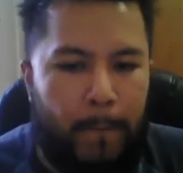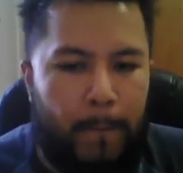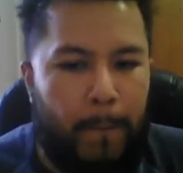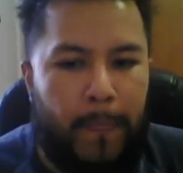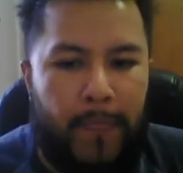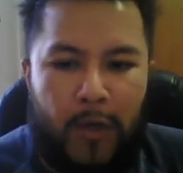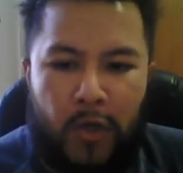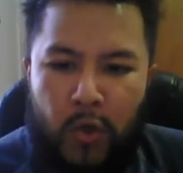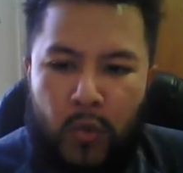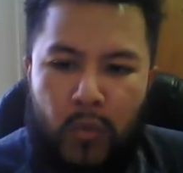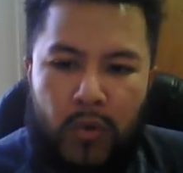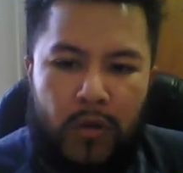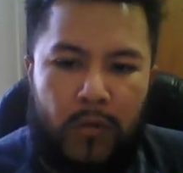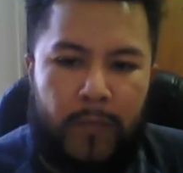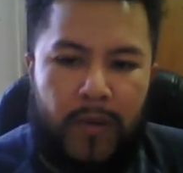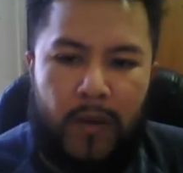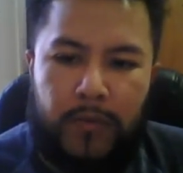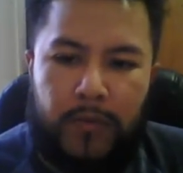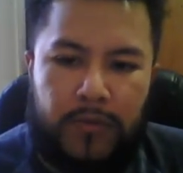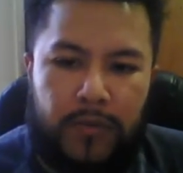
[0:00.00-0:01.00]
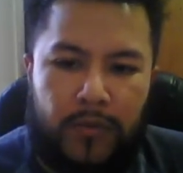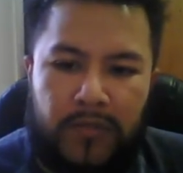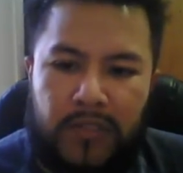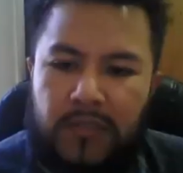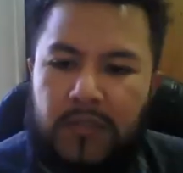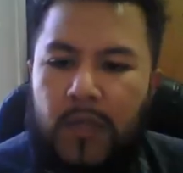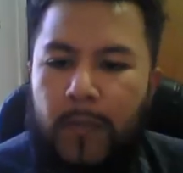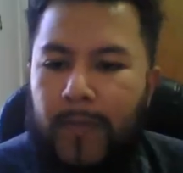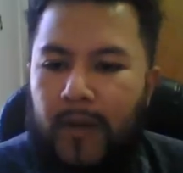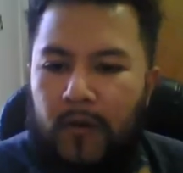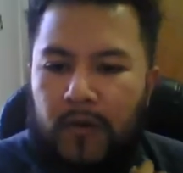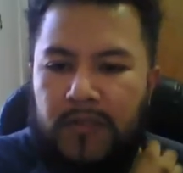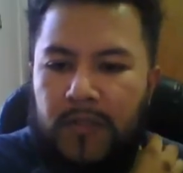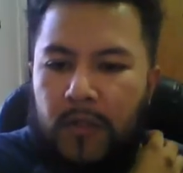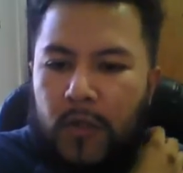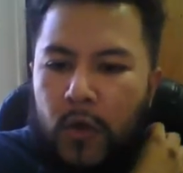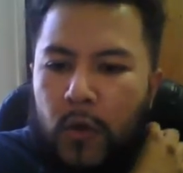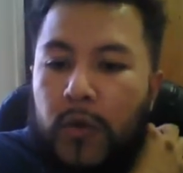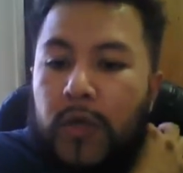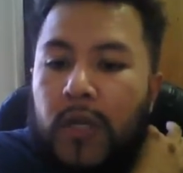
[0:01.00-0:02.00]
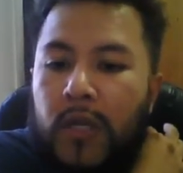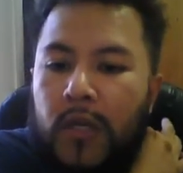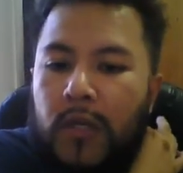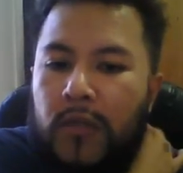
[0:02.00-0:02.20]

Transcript: No, you wouldn't be able to, just not by looks alone.